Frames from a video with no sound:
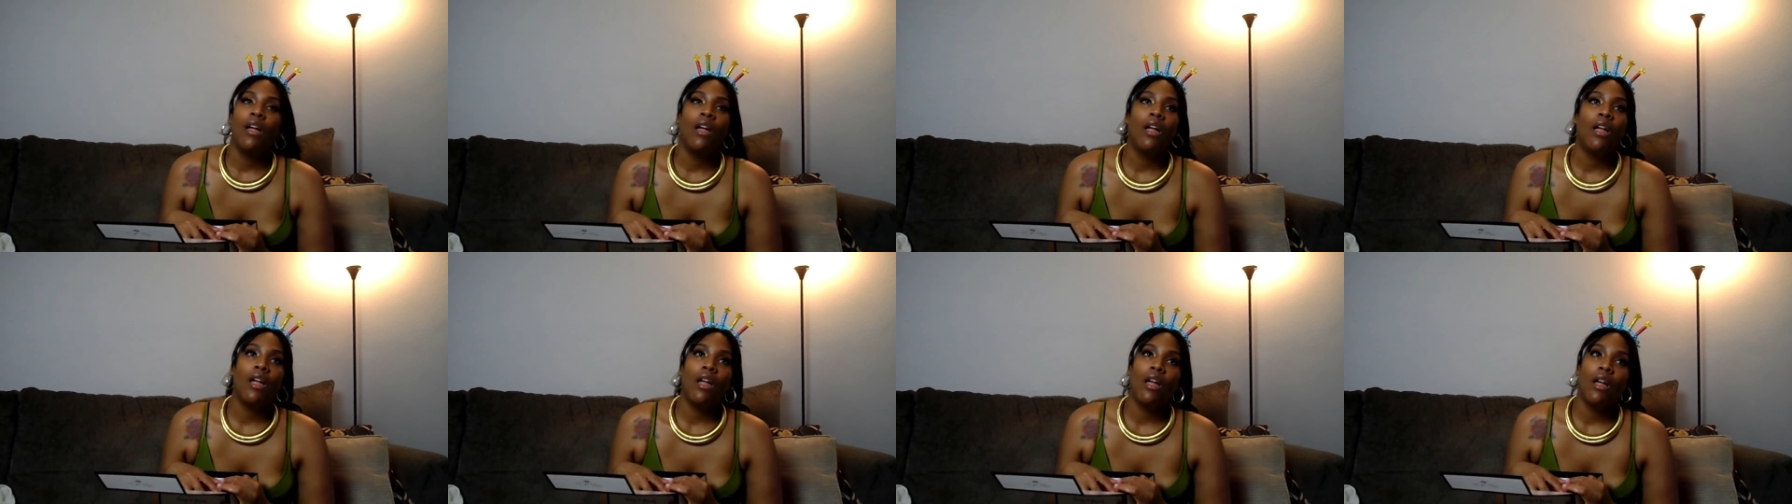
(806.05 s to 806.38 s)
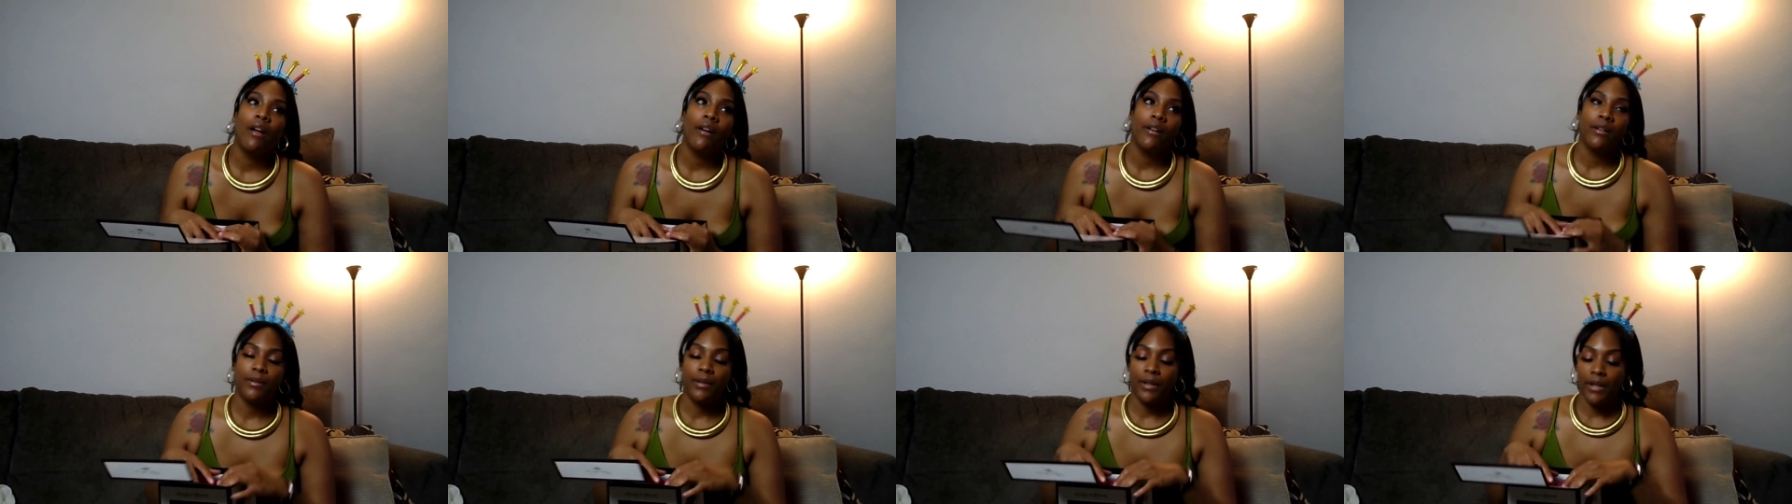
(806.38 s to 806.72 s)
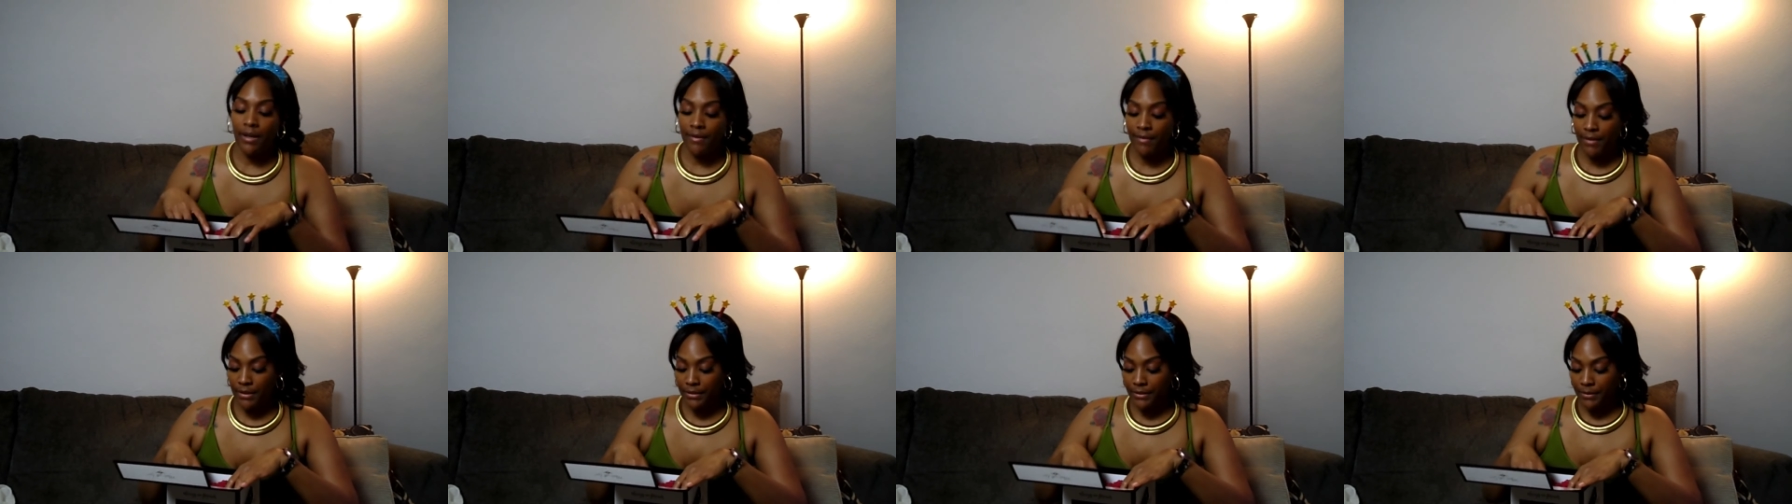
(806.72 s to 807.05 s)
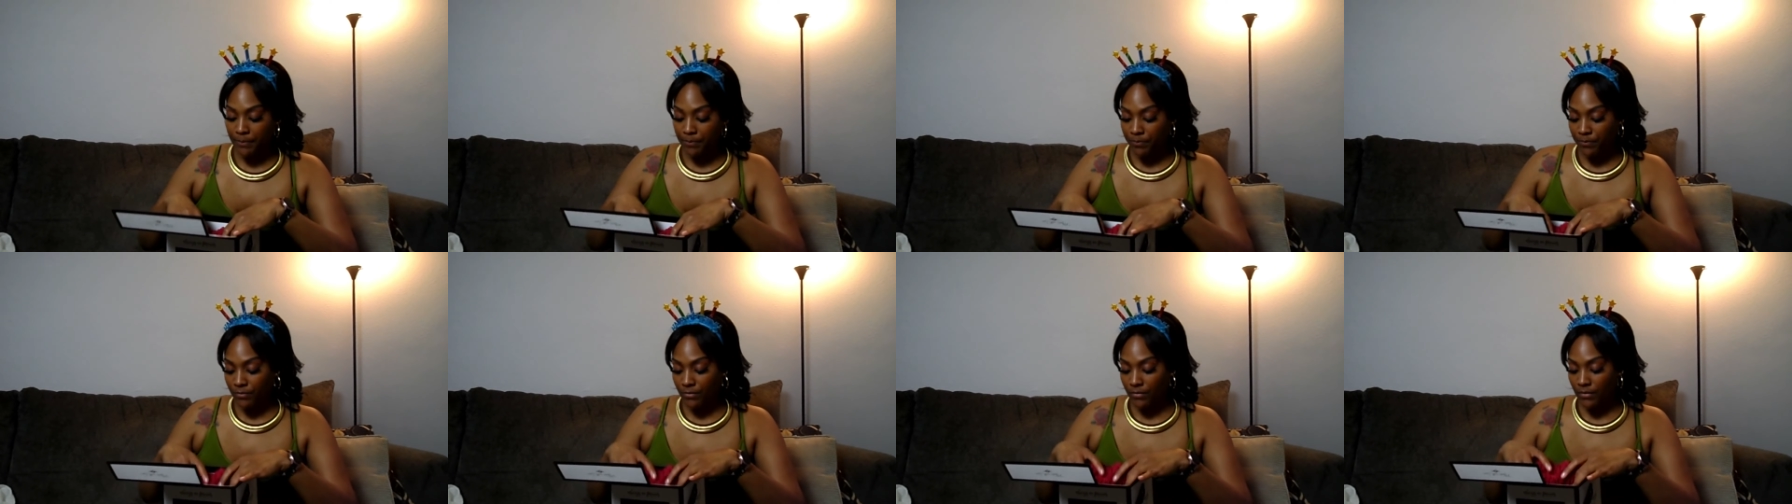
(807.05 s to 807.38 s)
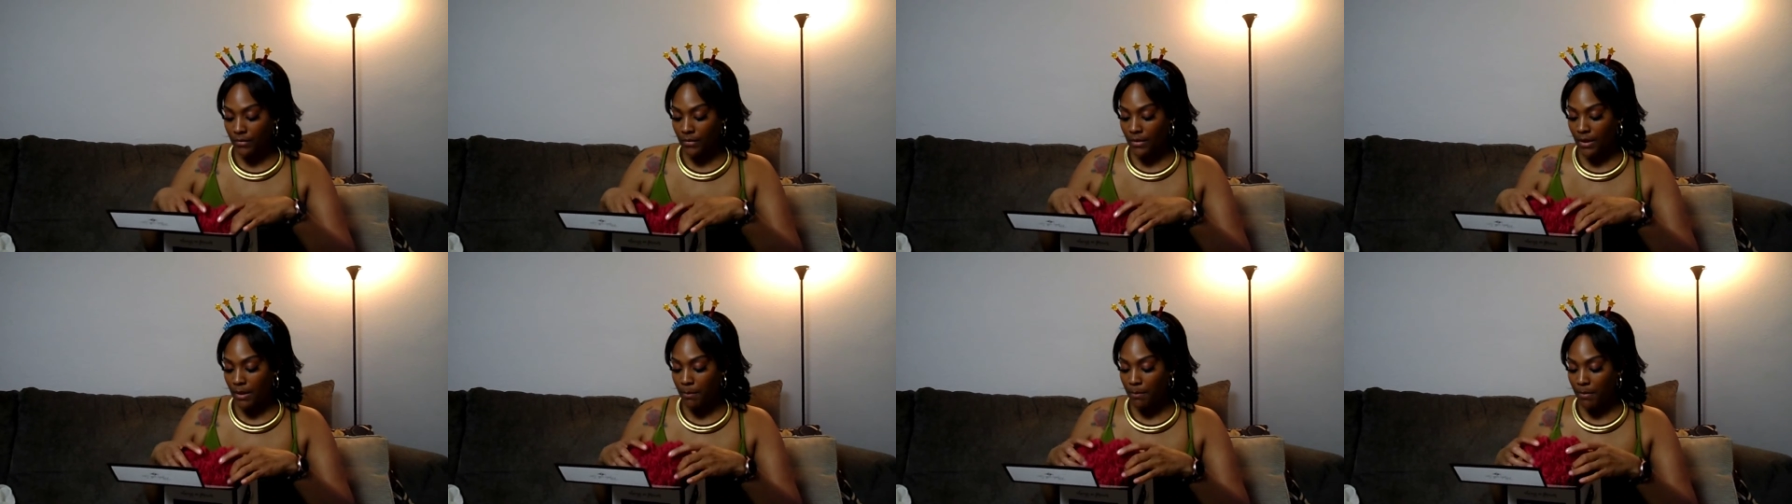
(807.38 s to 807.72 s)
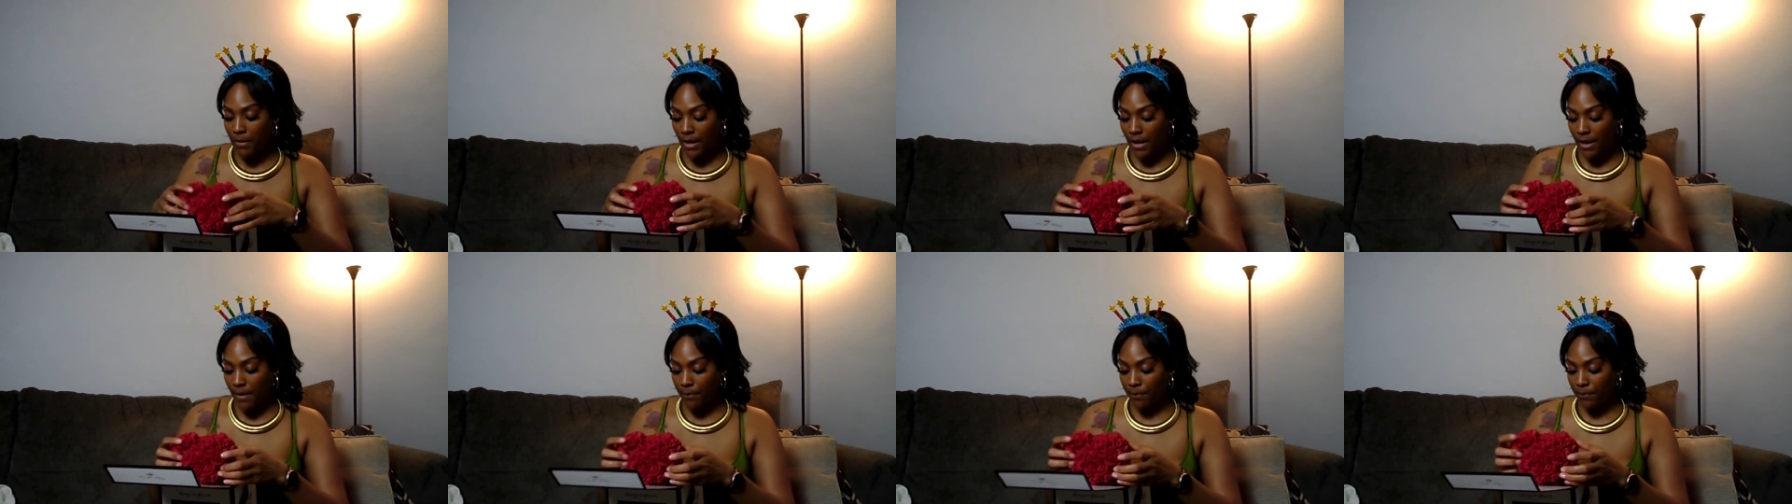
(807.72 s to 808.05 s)
or whatever.
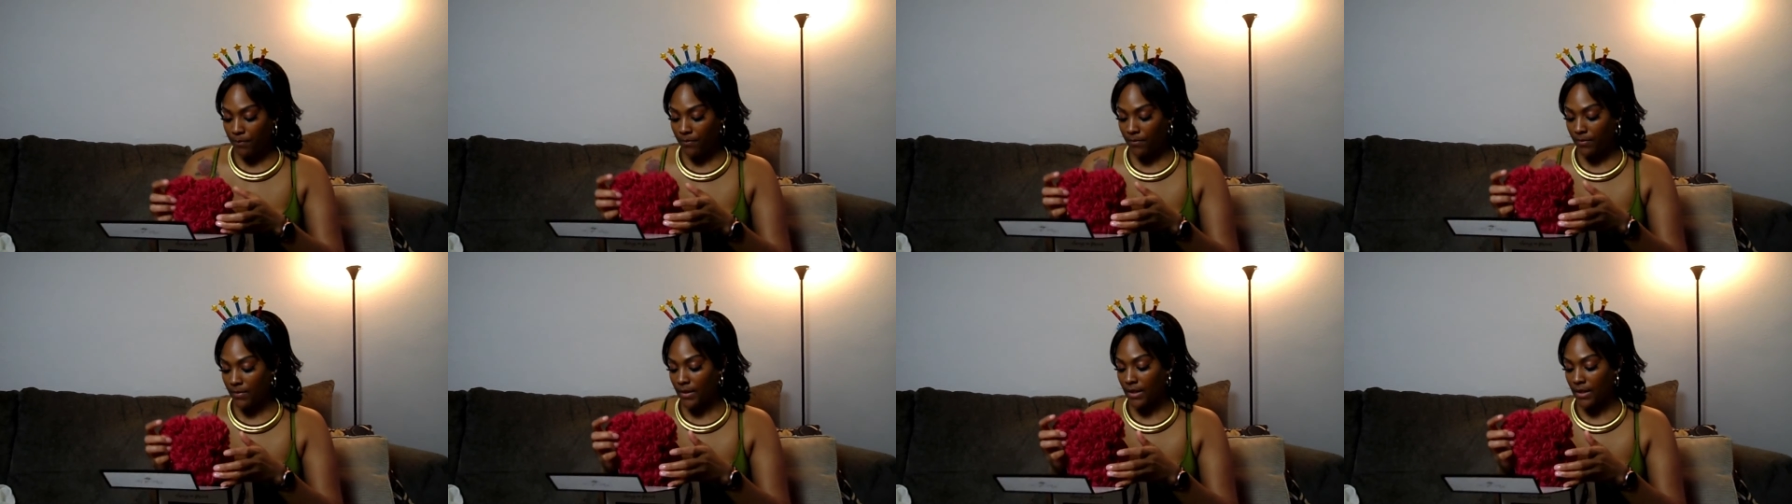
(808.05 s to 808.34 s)
But